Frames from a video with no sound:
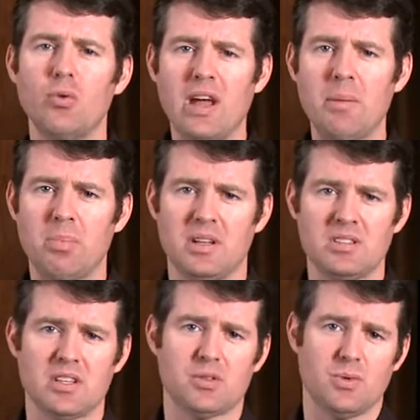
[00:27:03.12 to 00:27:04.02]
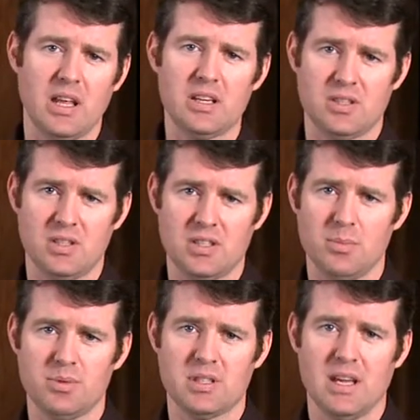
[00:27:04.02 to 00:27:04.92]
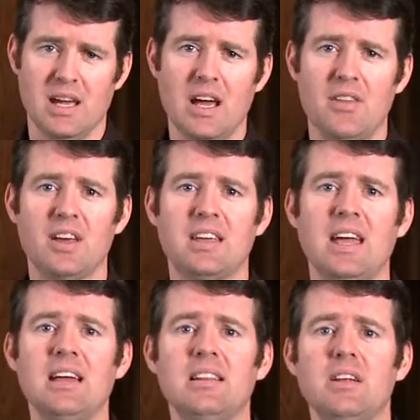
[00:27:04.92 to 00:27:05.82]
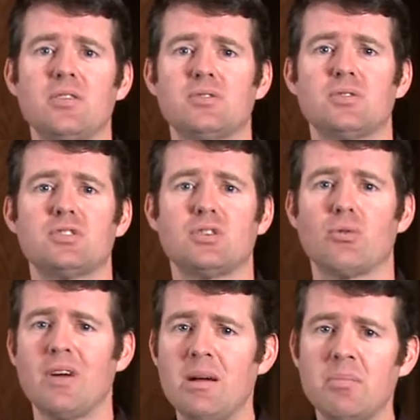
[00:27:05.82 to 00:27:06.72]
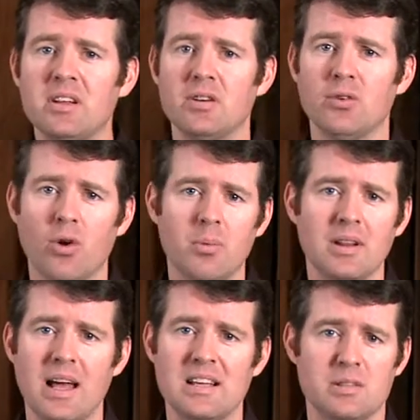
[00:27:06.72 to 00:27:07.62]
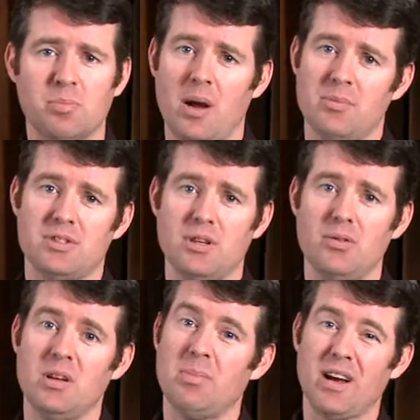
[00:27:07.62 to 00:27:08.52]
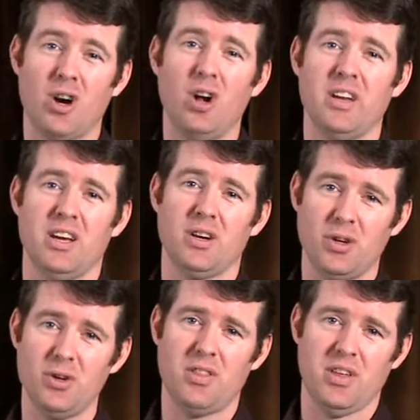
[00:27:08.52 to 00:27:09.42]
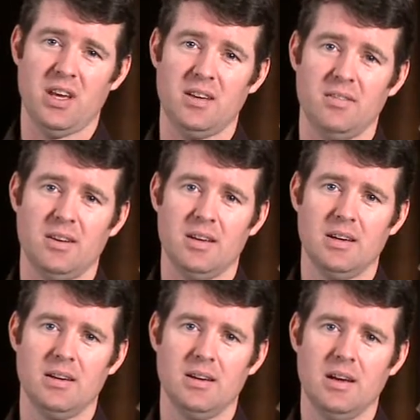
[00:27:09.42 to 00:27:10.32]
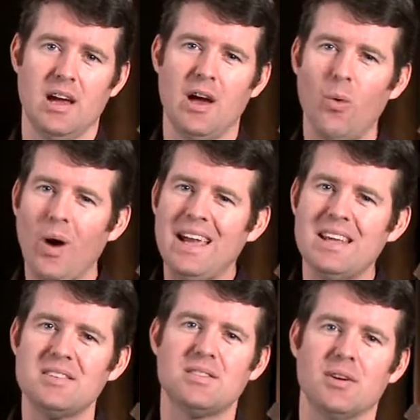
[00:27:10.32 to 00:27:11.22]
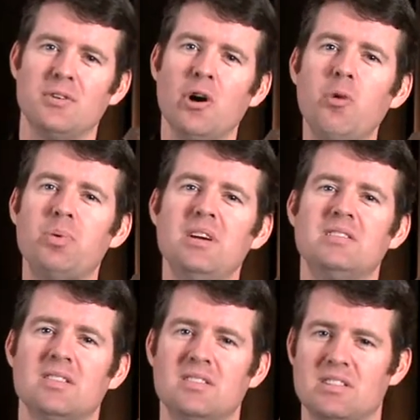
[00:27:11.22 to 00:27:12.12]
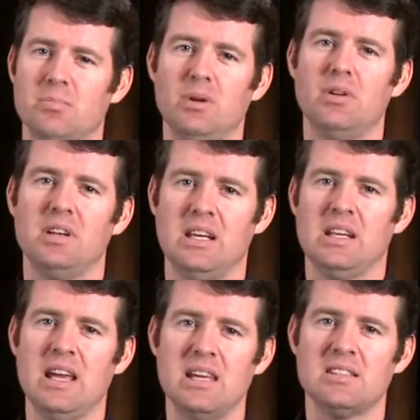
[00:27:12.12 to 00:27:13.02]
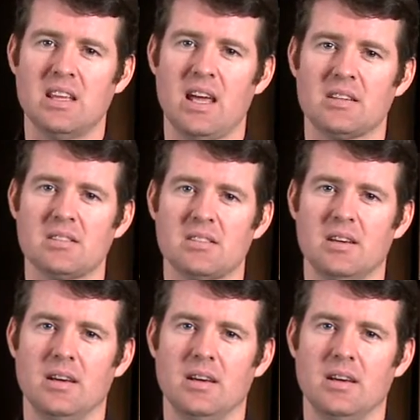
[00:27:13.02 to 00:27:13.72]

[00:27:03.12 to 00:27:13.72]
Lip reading: rampant in such relationships that gay leaders are scrambling to normalize the promiscuity by calling it a good thing. Why is there no peace and stability in gay sex?